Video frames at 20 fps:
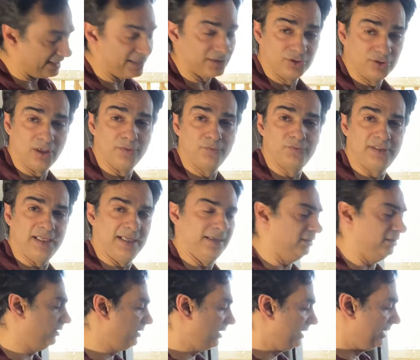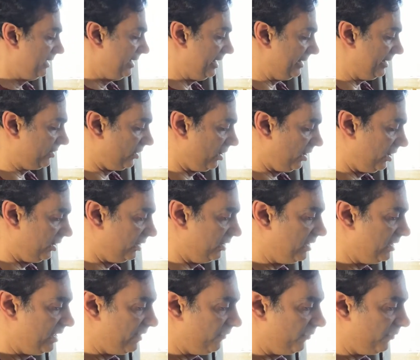a dovetail. It's on,